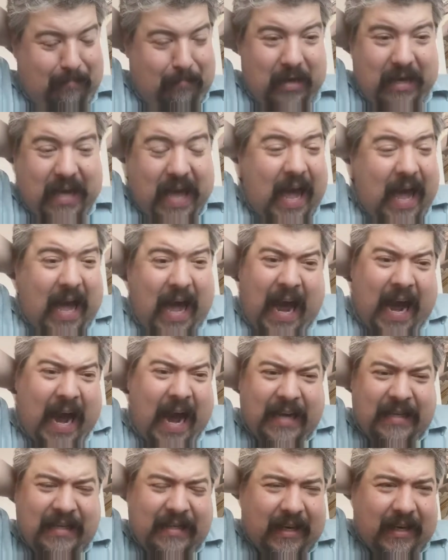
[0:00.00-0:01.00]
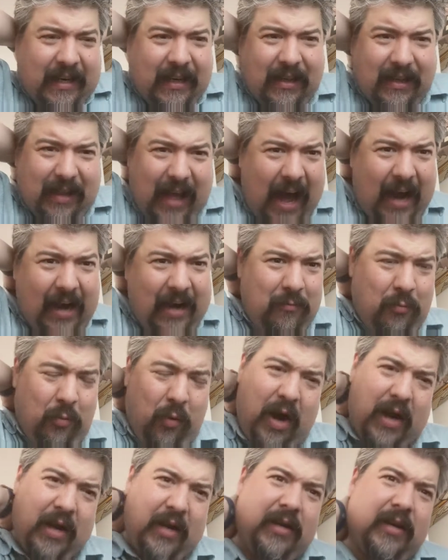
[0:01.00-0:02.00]
But yeah, I did a lot in
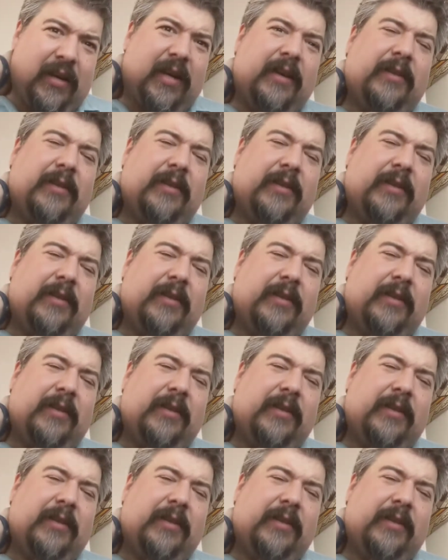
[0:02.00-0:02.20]
Brighton.